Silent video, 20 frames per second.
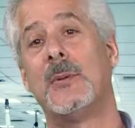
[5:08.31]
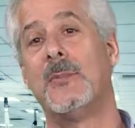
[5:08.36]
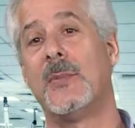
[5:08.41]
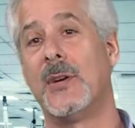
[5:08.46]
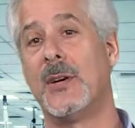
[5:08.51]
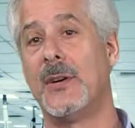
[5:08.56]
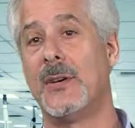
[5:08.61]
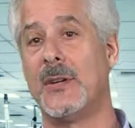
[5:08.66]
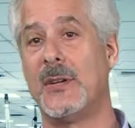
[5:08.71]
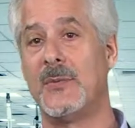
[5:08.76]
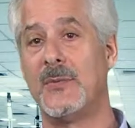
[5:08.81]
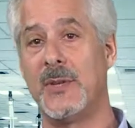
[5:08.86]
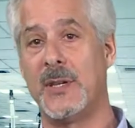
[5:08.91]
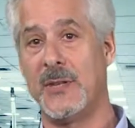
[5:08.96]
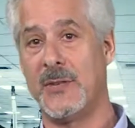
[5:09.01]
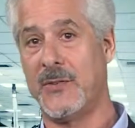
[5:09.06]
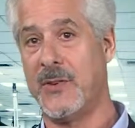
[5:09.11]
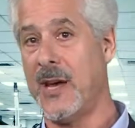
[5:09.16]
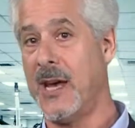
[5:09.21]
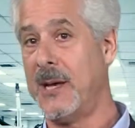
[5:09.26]
be mirrored in
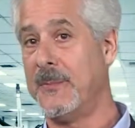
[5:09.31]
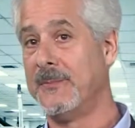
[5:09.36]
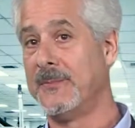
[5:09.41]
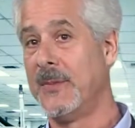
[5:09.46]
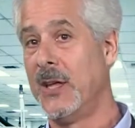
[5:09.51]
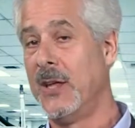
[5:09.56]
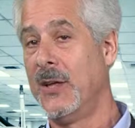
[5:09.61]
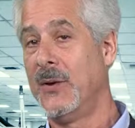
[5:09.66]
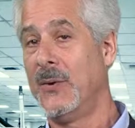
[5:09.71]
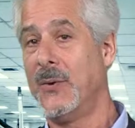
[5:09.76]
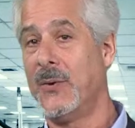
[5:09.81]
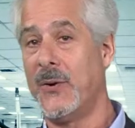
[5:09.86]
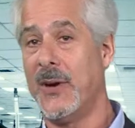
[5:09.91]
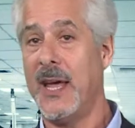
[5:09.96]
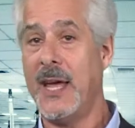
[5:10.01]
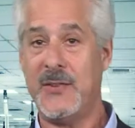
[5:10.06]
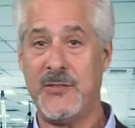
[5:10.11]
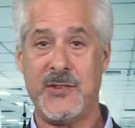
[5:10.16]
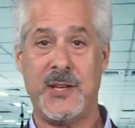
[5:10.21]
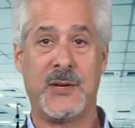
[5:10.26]
real time, or
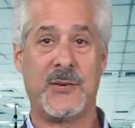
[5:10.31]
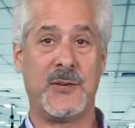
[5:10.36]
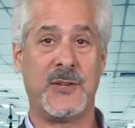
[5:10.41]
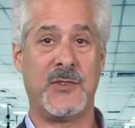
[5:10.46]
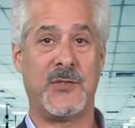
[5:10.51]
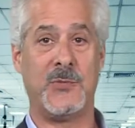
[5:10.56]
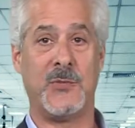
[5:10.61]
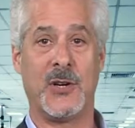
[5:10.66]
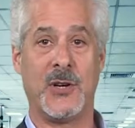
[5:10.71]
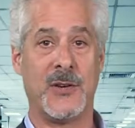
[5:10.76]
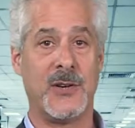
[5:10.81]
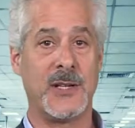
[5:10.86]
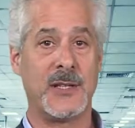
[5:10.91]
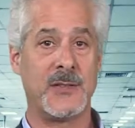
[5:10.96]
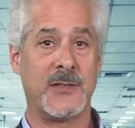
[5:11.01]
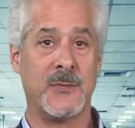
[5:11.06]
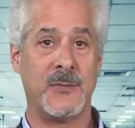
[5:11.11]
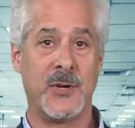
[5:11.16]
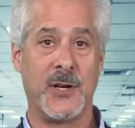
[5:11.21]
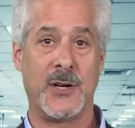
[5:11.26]
asynchronous
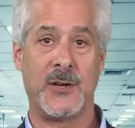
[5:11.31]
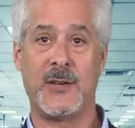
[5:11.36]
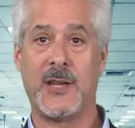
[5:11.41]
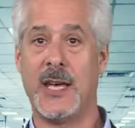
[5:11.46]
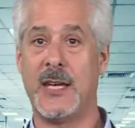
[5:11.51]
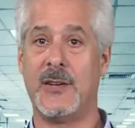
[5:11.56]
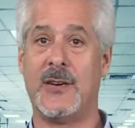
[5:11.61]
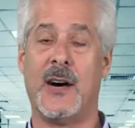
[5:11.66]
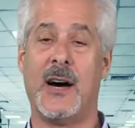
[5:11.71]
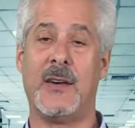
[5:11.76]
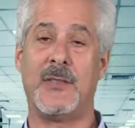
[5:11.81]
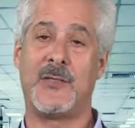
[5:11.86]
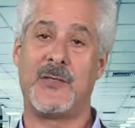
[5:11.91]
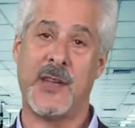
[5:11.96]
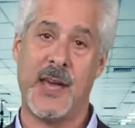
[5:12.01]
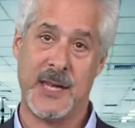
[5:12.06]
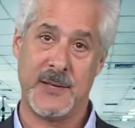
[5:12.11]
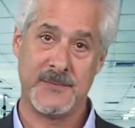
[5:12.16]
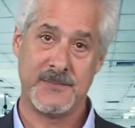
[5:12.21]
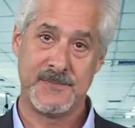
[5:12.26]
mirroring to mirror data
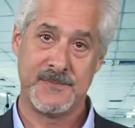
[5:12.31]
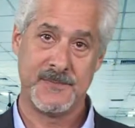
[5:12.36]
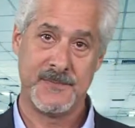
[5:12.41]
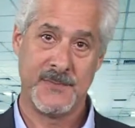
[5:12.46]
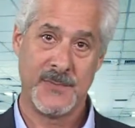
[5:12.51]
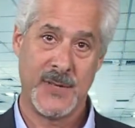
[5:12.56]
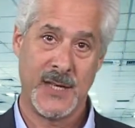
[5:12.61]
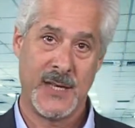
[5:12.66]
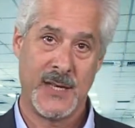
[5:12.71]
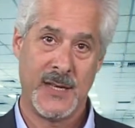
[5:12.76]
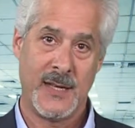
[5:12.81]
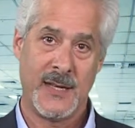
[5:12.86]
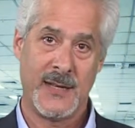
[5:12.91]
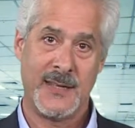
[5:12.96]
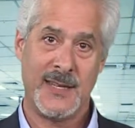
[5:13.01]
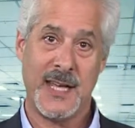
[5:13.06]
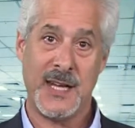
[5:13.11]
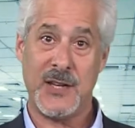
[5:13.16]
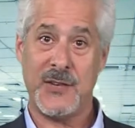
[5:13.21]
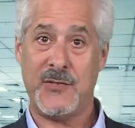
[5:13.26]
off-site.
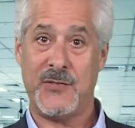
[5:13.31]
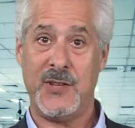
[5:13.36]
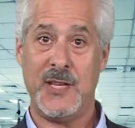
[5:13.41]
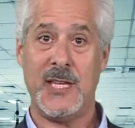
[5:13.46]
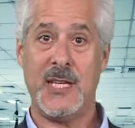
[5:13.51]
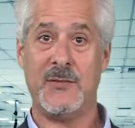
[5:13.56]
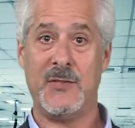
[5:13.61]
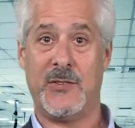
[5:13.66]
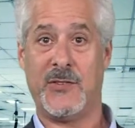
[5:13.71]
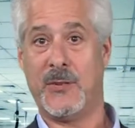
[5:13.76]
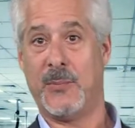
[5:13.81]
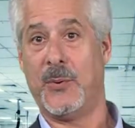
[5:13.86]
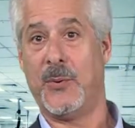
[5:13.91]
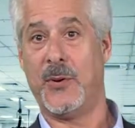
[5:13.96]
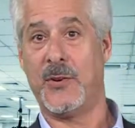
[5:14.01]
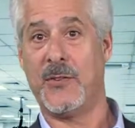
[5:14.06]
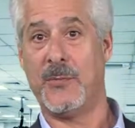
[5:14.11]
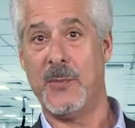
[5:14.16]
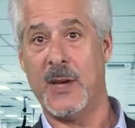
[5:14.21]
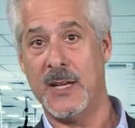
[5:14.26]
The NST even
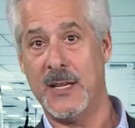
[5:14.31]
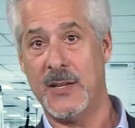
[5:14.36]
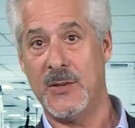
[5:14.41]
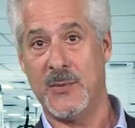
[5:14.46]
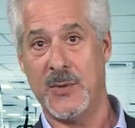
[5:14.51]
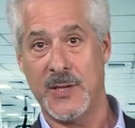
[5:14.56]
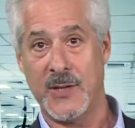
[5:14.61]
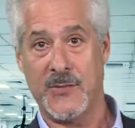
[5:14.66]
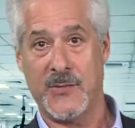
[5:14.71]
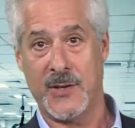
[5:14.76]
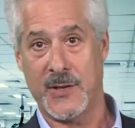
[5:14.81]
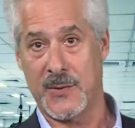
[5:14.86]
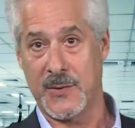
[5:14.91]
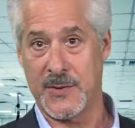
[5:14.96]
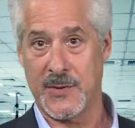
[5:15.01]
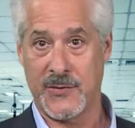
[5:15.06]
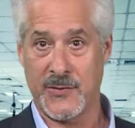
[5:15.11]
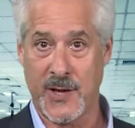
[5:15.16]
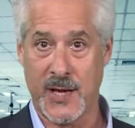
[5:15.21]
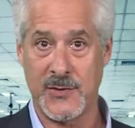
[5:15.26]
supports many-to-one
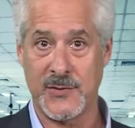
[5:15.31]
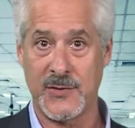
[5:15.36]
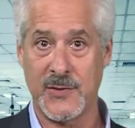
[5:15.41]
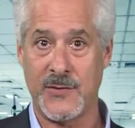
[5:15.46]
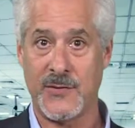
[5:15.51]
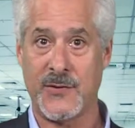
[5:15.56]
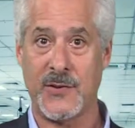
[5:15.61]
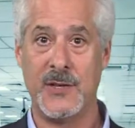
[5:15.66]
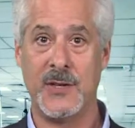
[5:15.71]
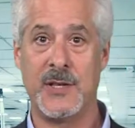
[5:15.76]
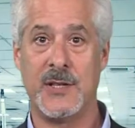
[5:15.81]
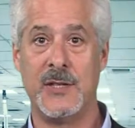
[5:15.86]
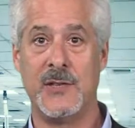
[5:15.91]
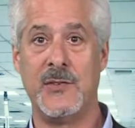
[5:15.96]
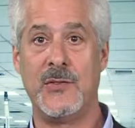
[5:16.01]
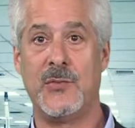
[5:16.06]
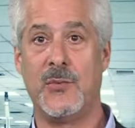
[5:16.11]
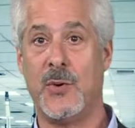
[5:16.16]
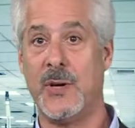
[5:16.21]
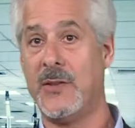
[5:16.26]
synchronization, so you can
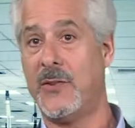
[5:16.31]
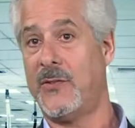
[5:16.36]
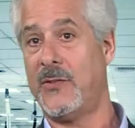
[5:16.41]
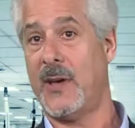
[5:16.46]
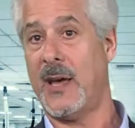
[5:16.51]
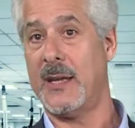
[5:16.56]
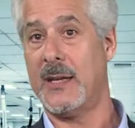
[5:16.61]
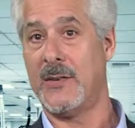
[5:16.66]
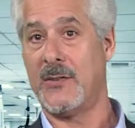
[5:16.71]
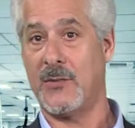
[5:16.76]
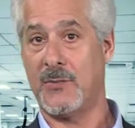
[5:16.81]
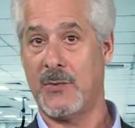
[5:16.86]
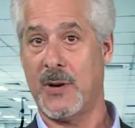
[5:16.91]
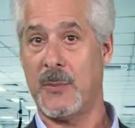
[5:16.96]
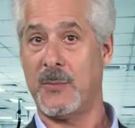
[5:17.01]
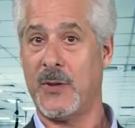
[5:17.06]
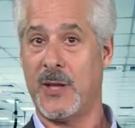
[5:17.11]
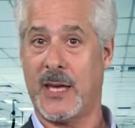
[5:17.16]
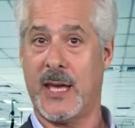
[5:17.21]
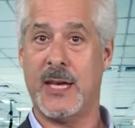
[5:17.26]
use one site as a
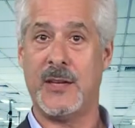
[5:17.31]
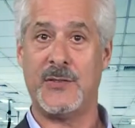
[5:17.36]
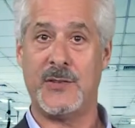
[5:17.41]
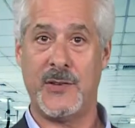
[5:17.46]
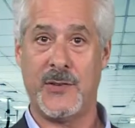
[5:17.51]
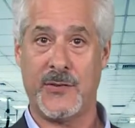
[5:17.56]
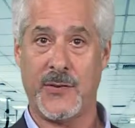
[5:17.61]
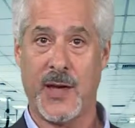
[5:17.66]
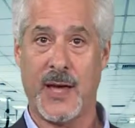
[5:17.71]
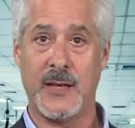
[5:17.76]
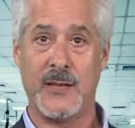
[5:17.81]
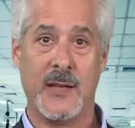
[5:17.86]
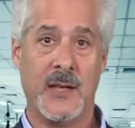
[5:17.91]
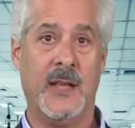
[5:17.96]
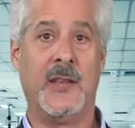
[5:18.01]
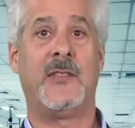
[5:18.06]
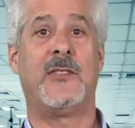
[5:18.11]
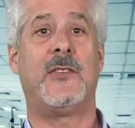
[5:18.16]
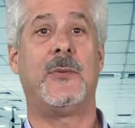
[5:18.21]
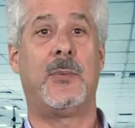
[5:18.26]
replication site
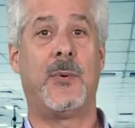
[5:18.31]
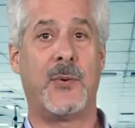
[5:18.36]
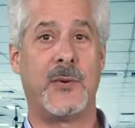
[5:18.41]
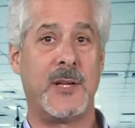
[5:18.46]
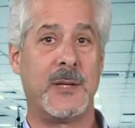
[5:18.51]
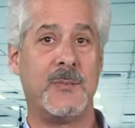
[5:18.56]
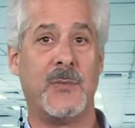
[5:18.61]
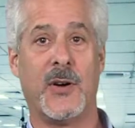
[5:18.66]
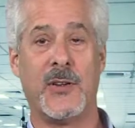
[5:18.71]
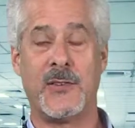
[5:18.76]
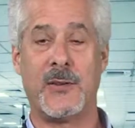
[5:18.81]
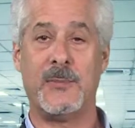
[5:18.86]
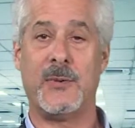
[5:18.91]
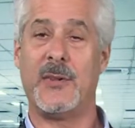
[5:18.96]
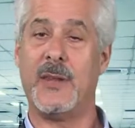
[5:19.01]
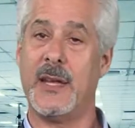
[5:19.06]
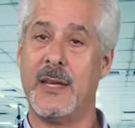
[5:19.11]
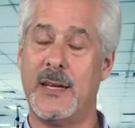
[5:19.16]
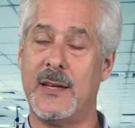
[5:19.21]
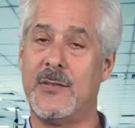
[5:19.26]
supporting
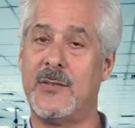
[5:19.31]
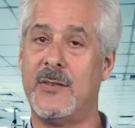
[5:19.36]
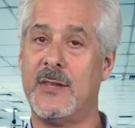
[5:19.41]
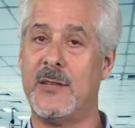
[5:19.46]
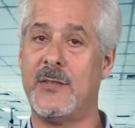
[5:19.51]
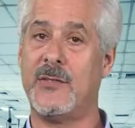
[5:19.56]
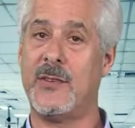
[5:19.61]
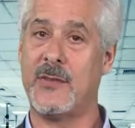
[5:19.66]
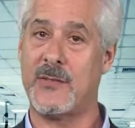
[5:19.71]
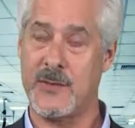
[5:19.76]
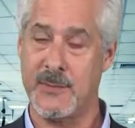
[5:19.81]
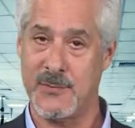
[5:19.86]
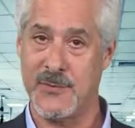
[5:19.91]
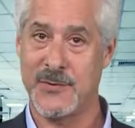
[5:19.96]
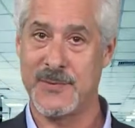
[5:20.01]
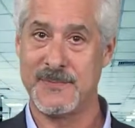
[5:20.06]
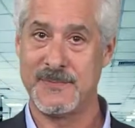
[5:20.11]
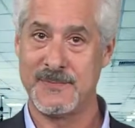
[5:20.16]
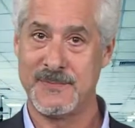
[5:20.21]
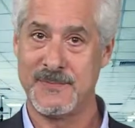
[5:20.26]
multiple NST systems.